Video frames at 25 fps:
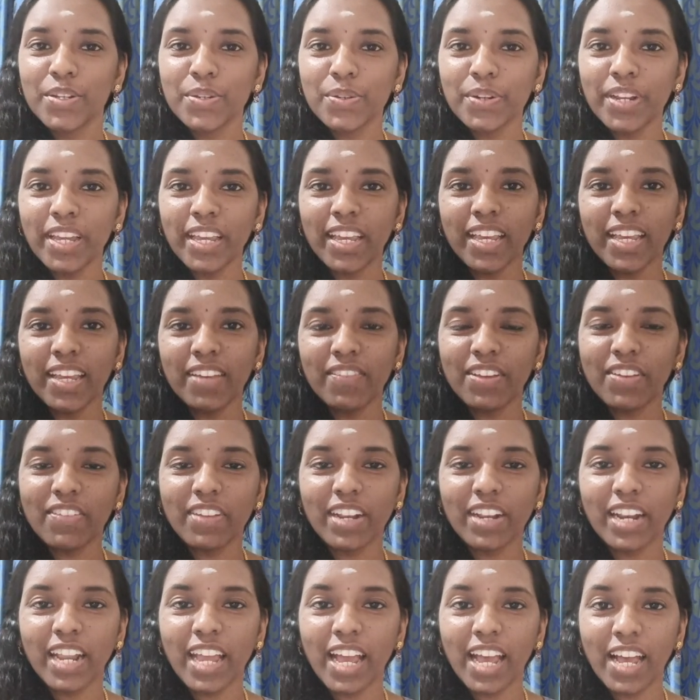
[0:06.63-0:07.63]
Today we
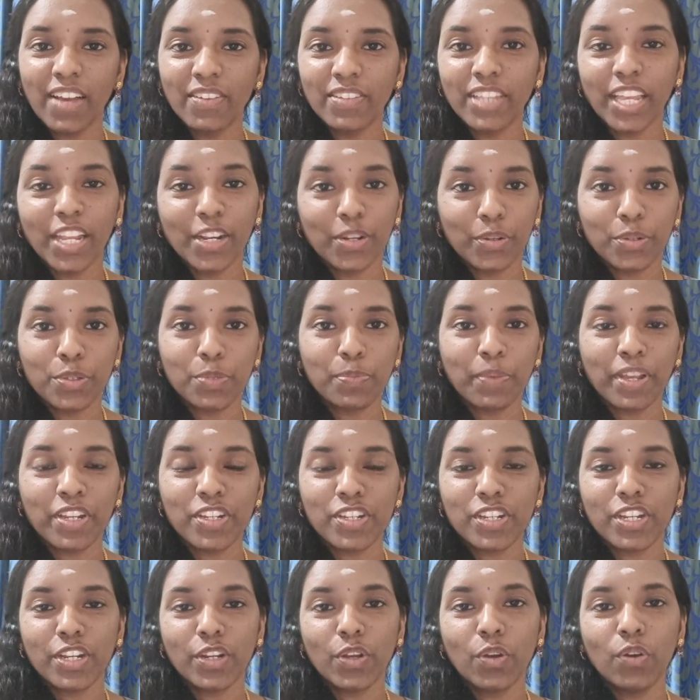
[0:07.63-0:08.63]
will have the
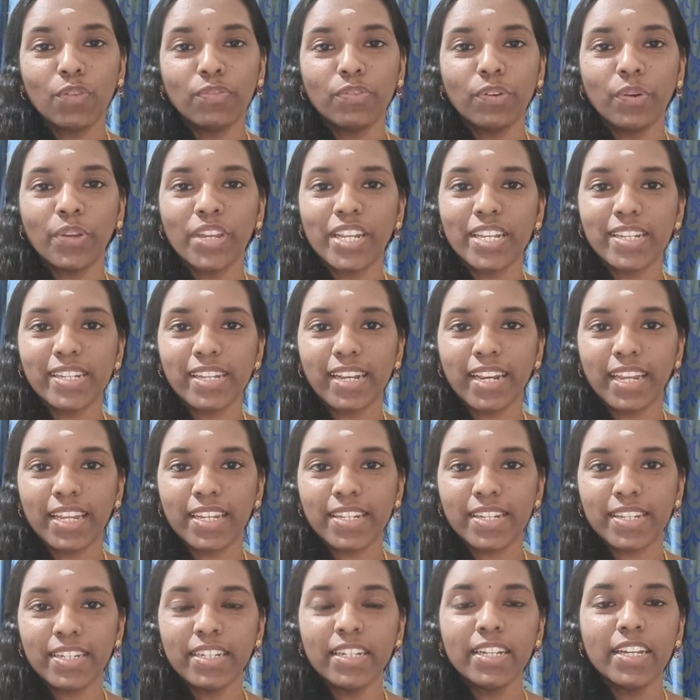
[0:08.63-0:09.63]
inspection of Oet
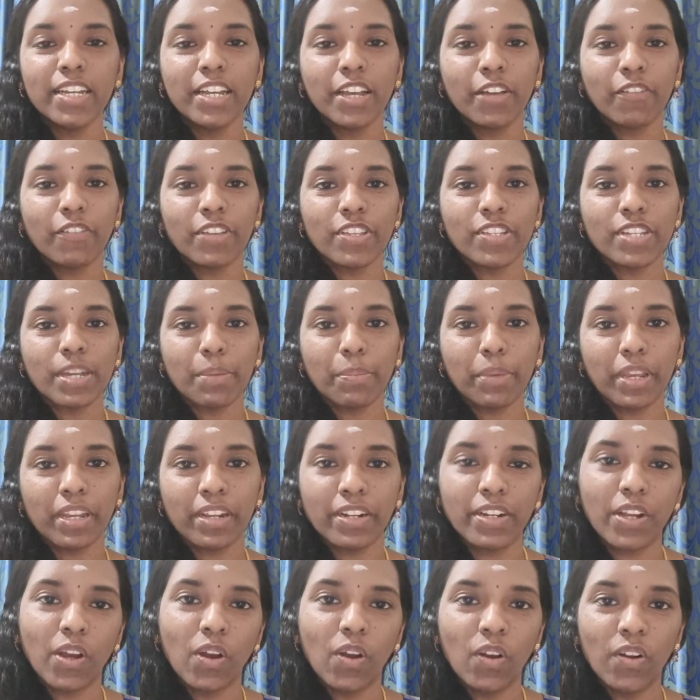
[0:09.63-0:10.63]
letter which
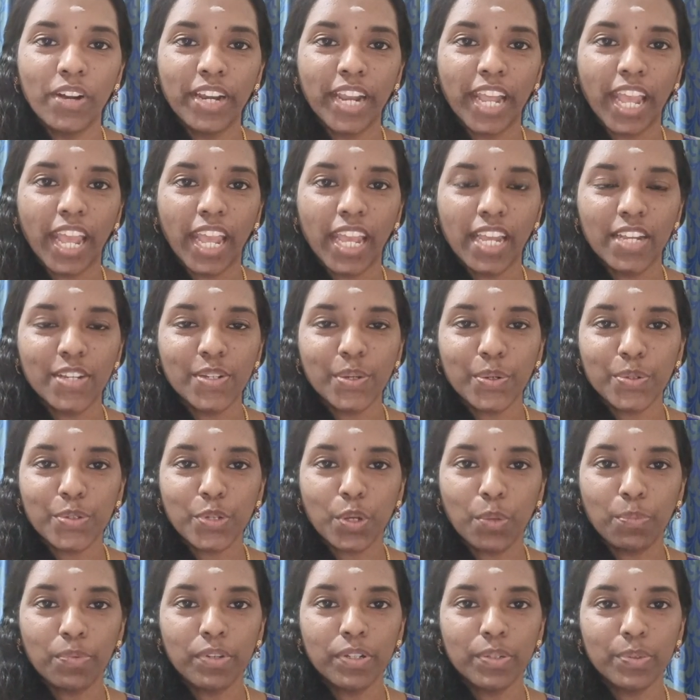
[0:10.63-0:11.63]
appeared on 8
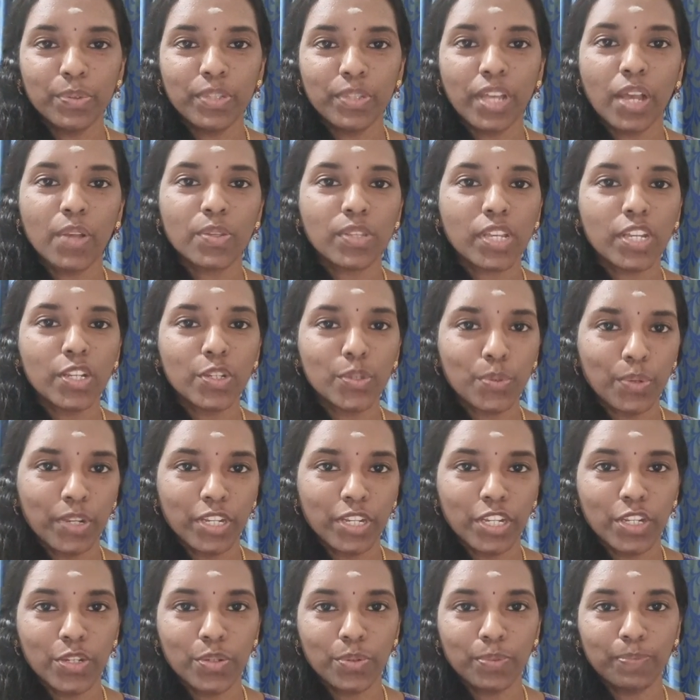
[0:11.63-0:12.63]
October
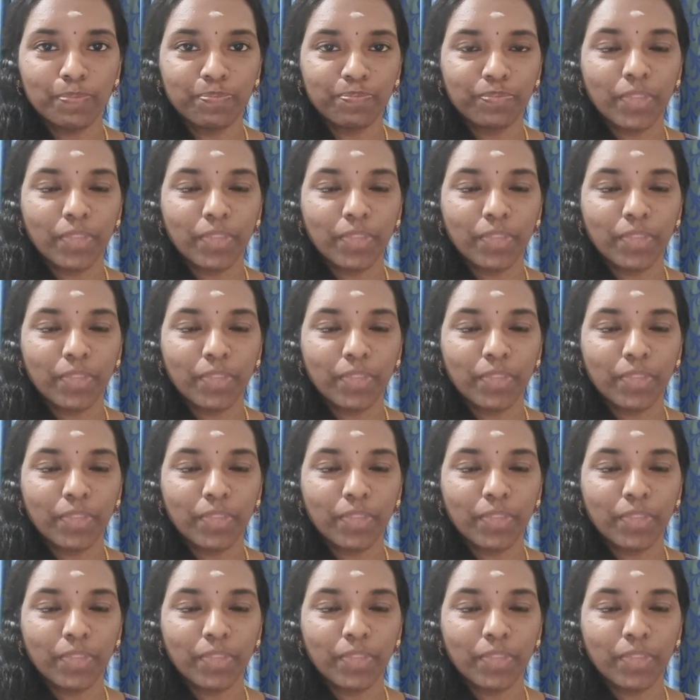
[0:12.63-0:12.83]
2022.